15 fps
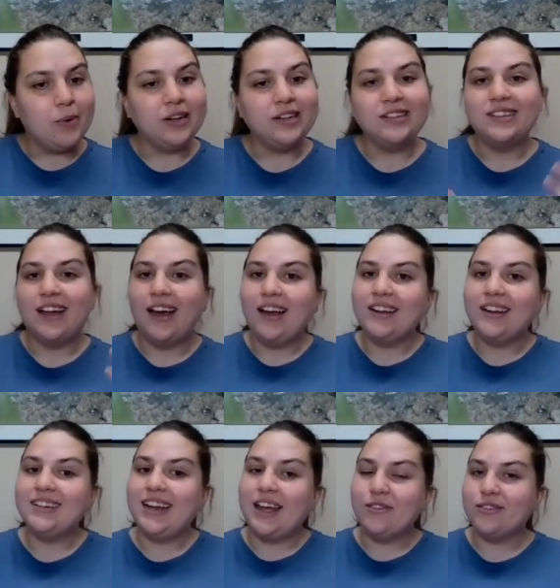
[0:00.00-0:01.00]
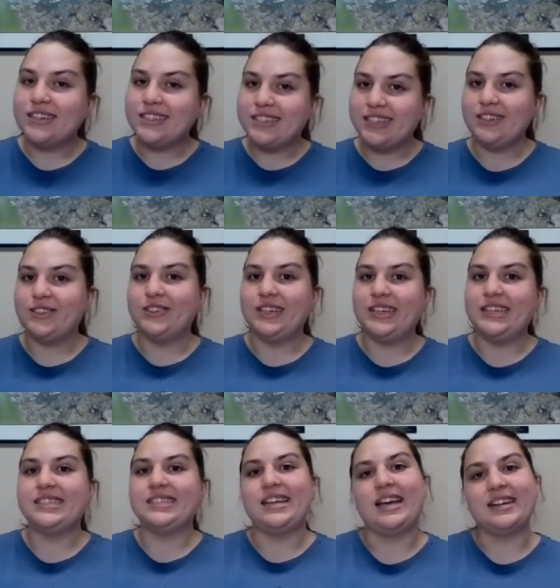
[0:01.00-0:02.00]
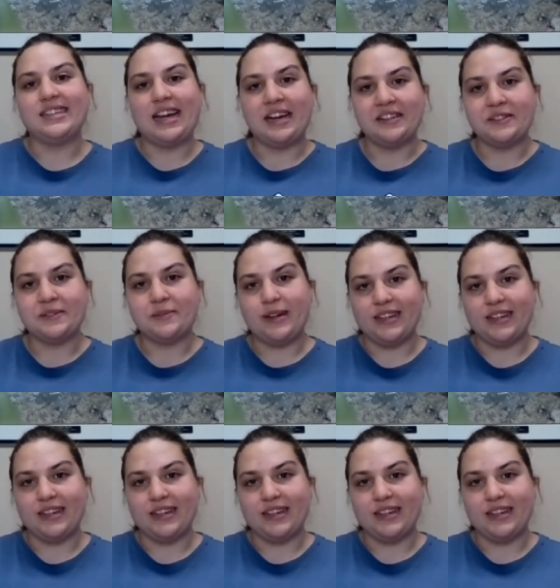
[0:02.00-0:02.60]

but not every single insect has